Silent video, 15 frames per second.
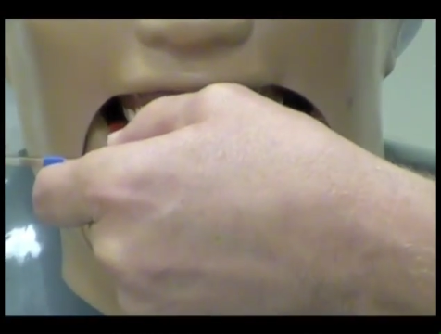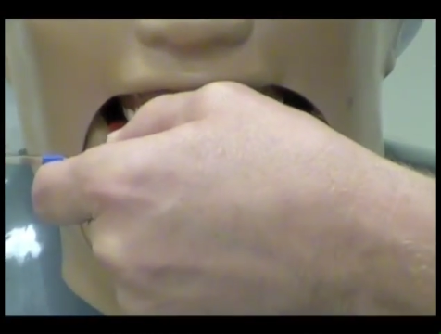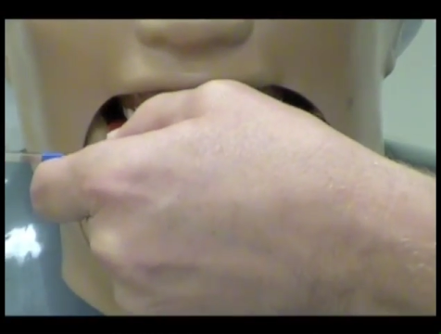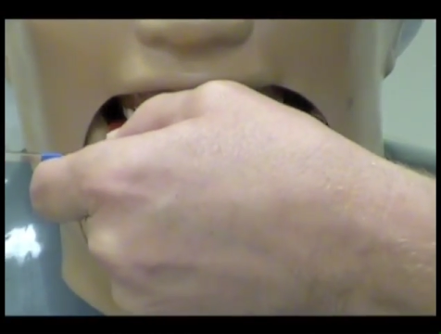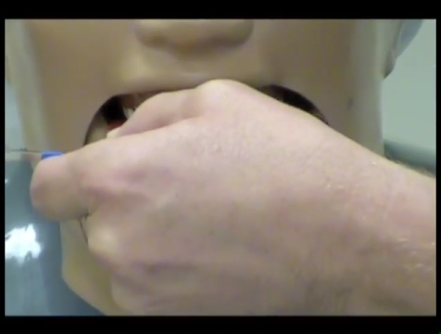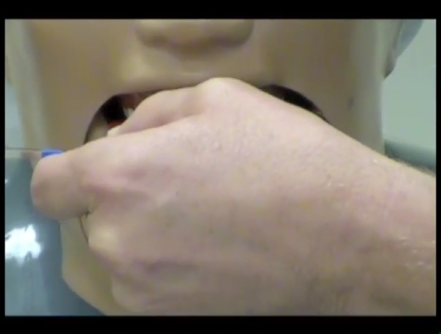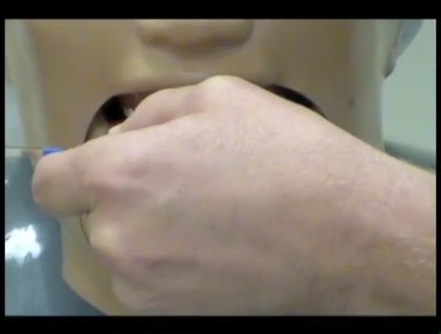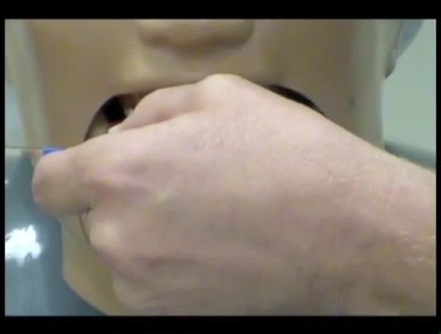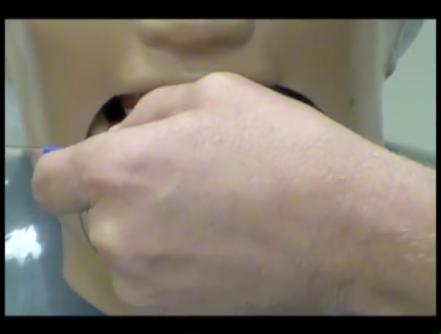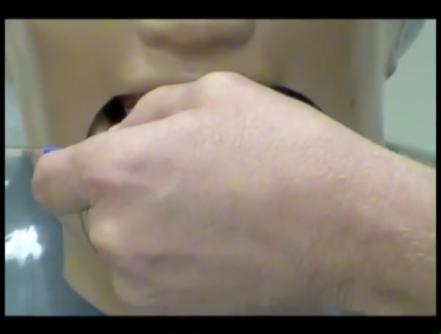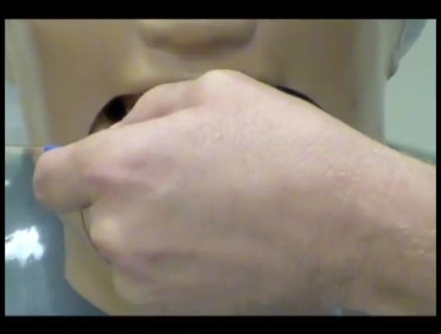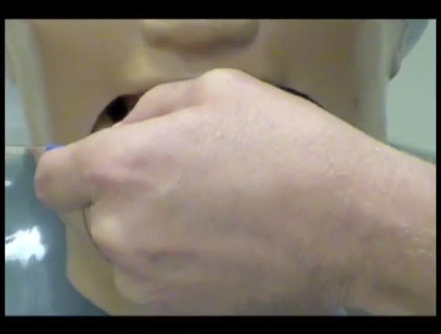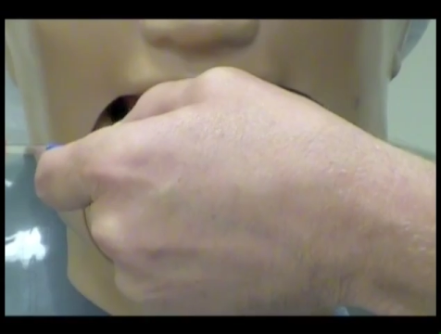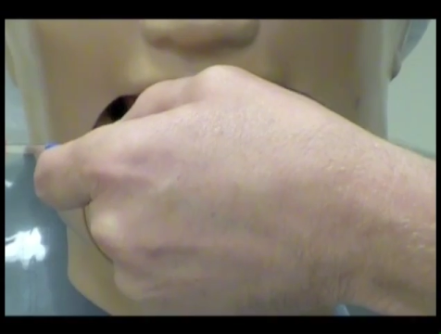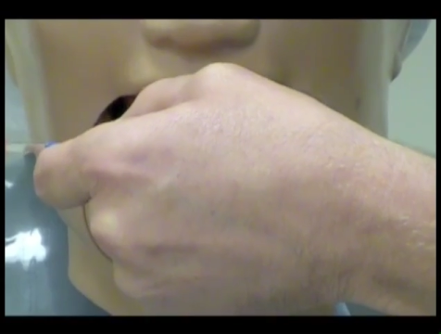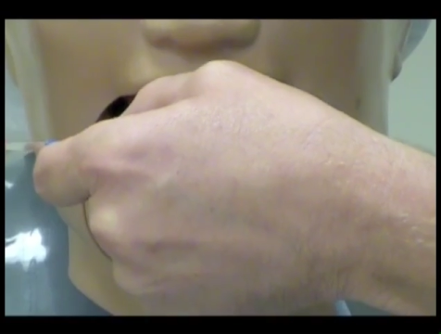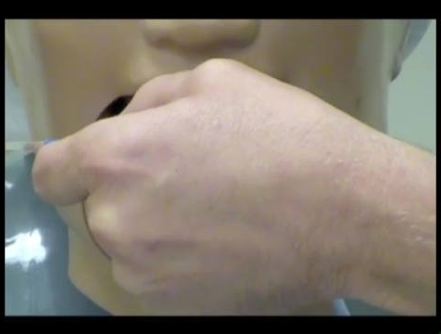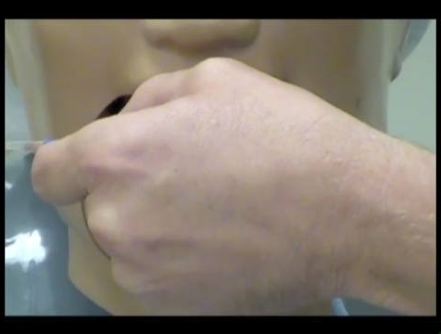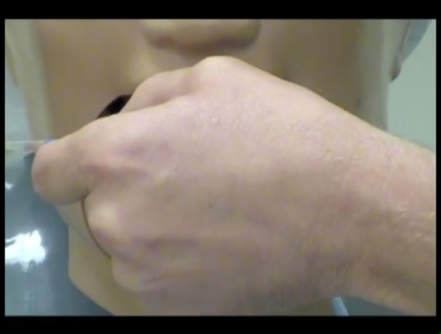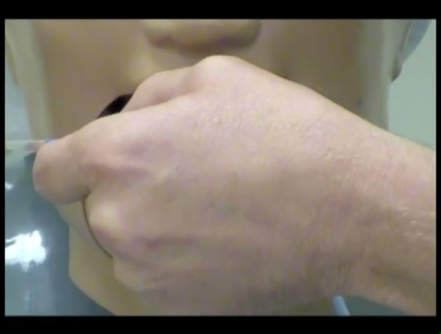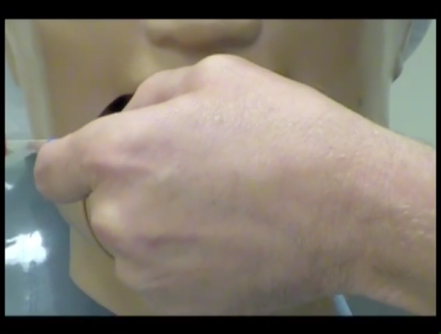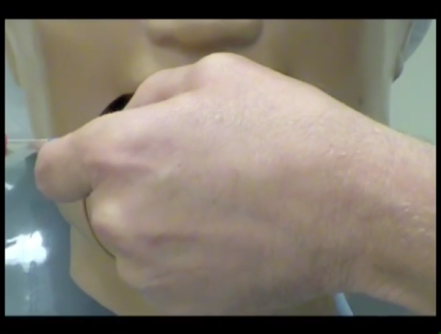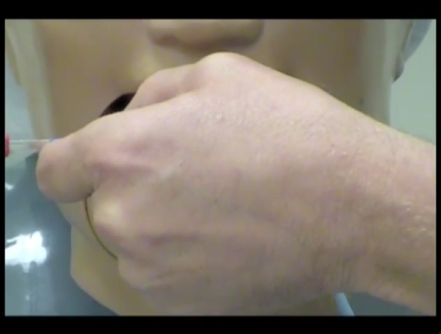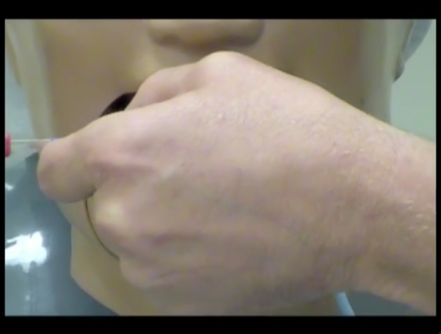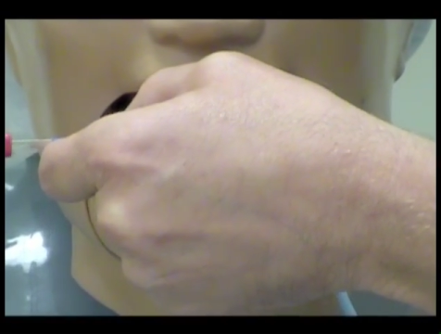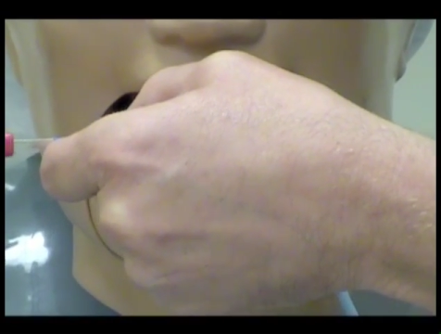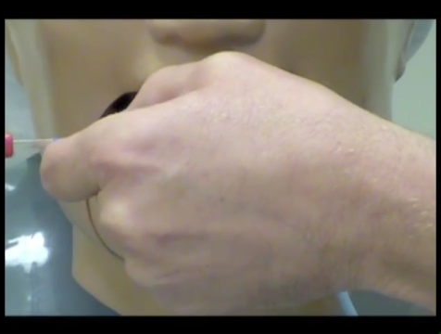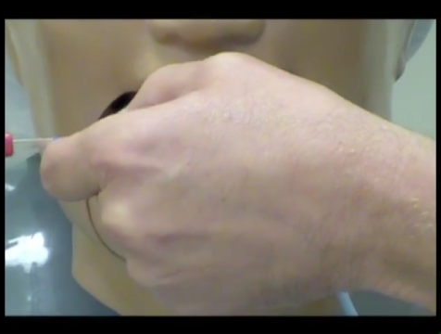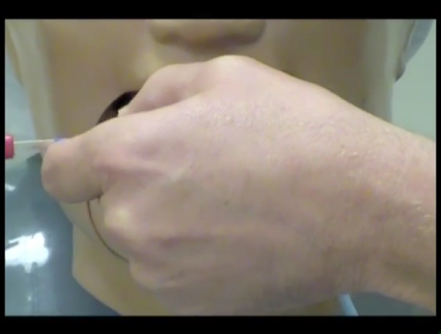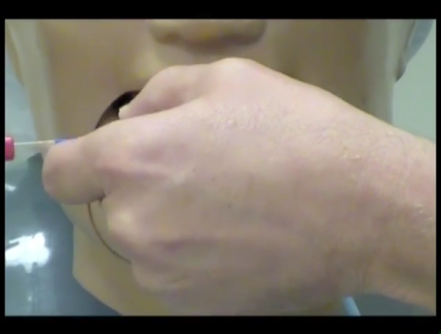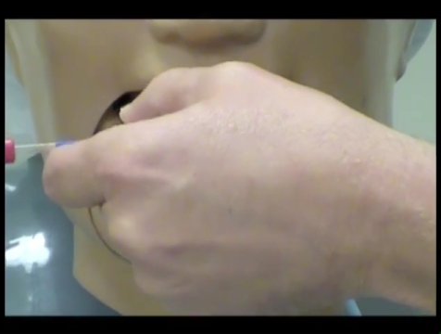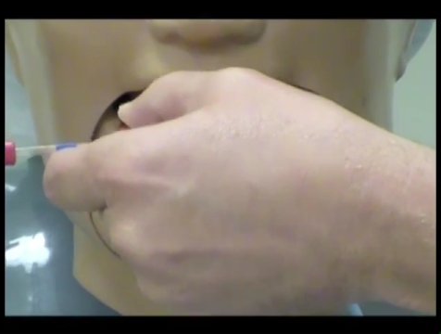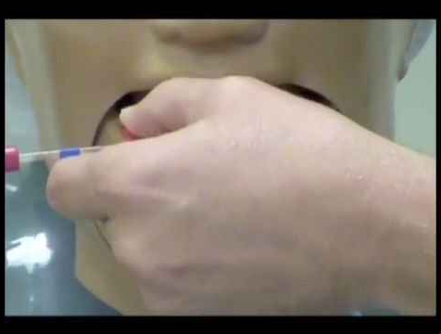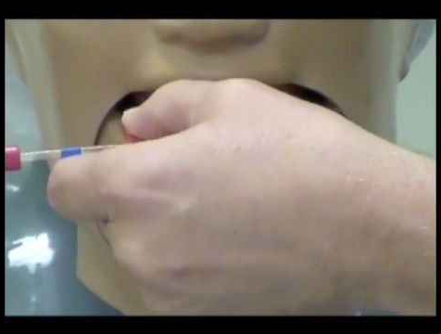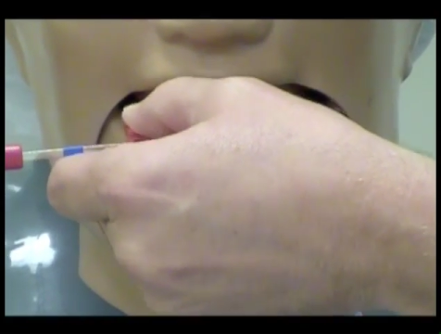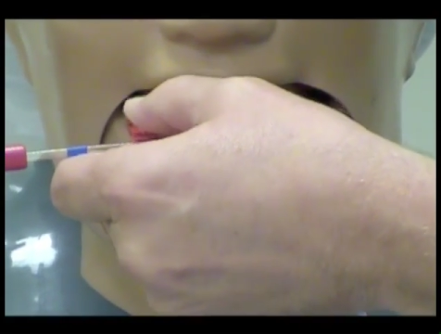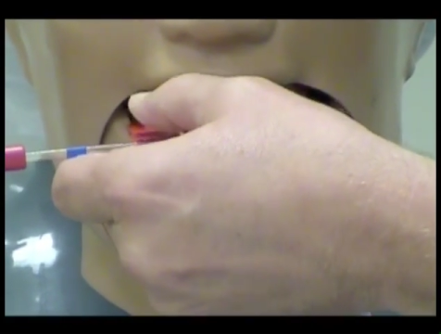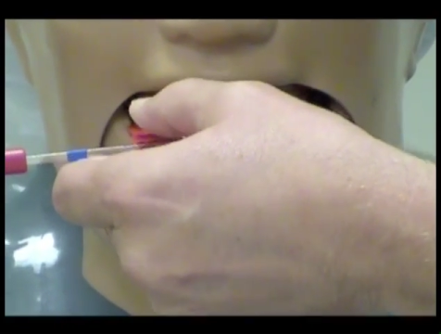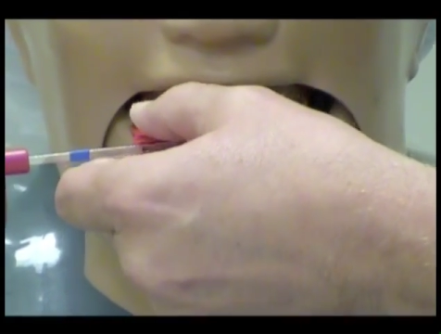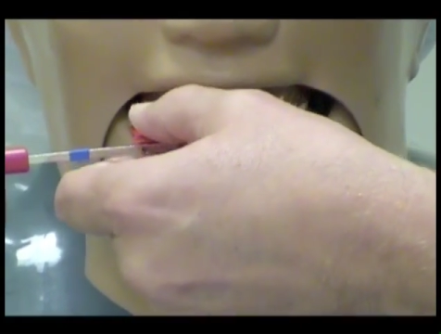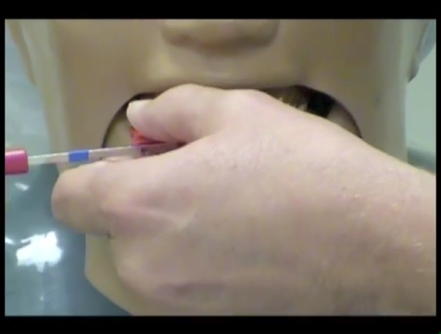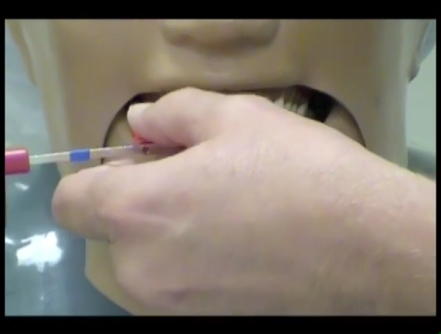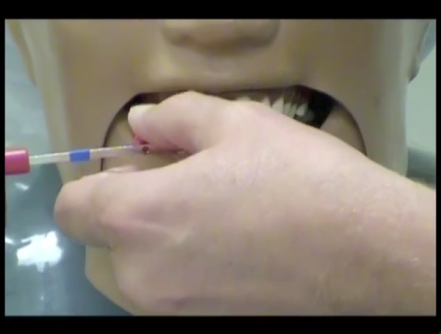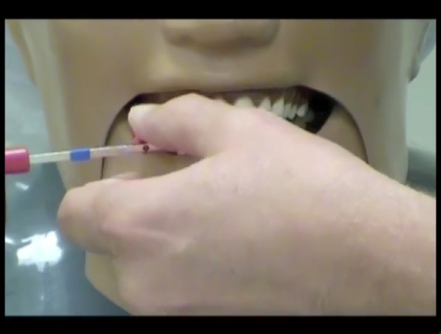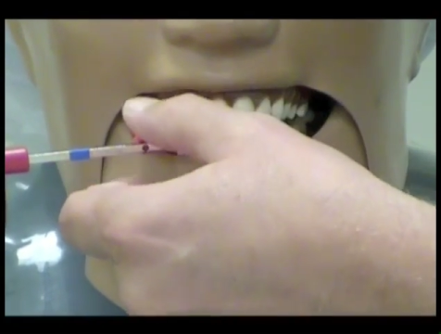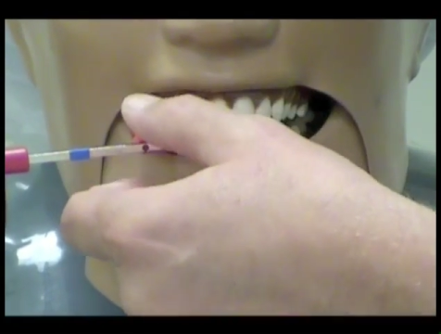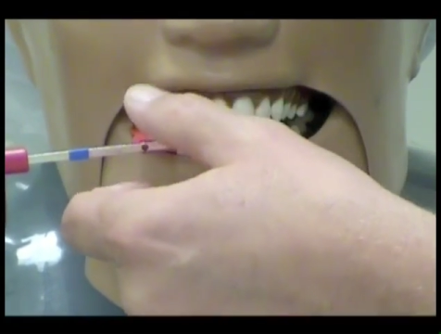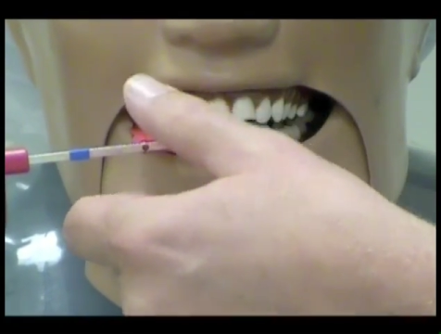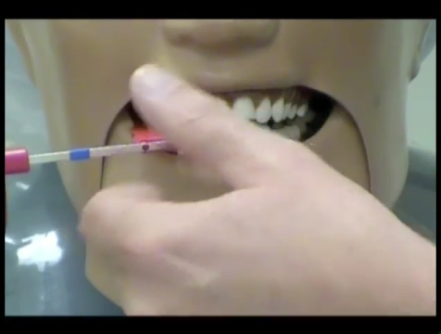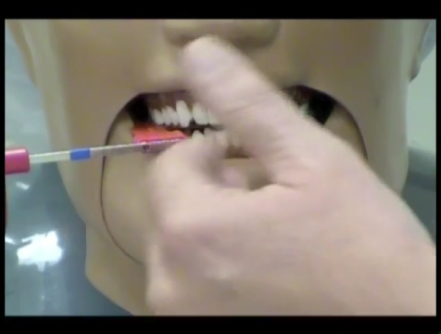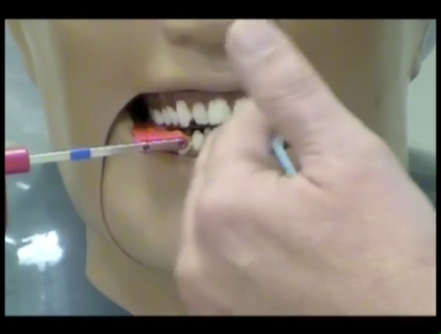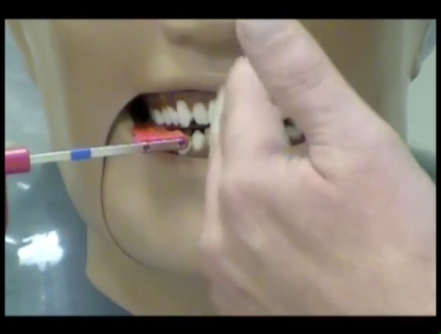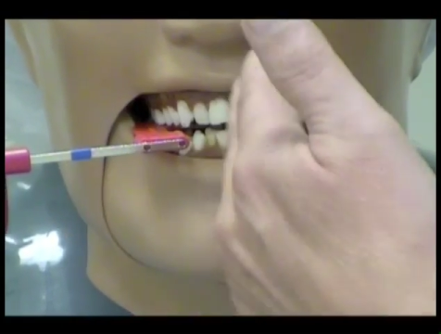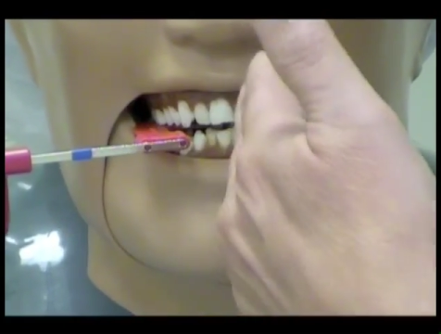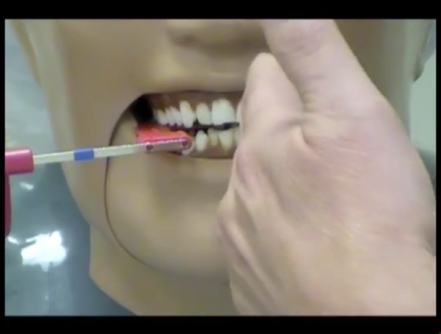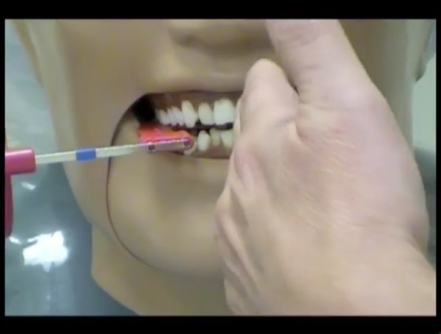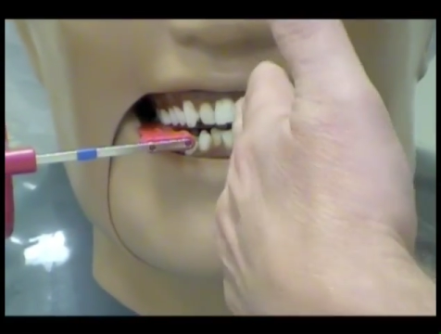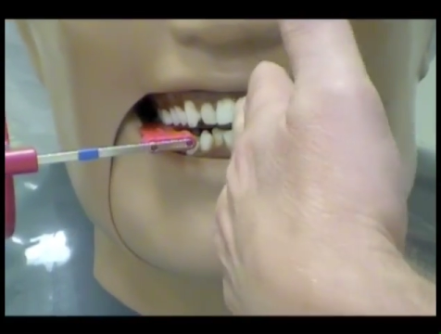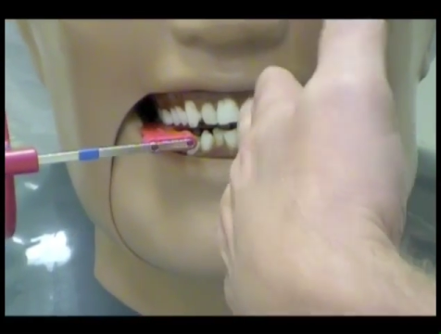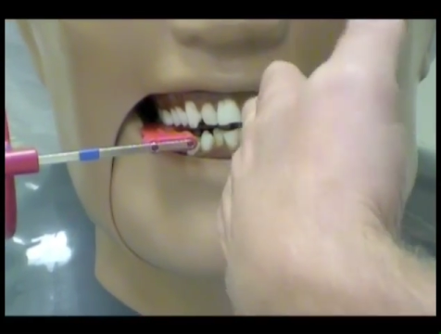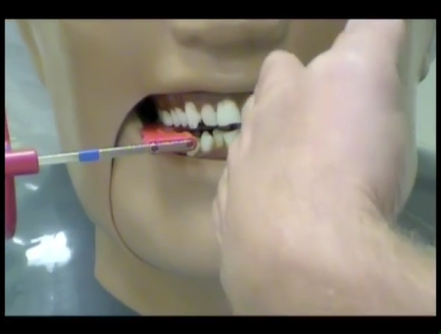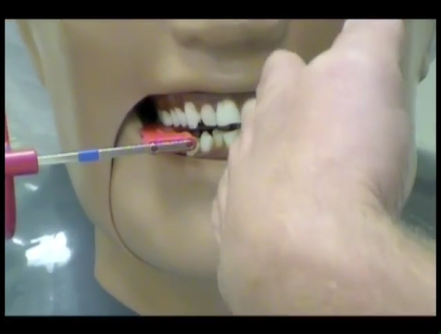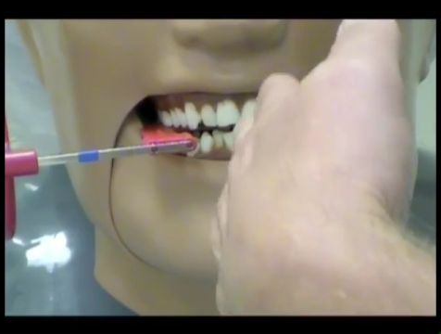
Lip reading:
No face is visible, so there are no lips to read.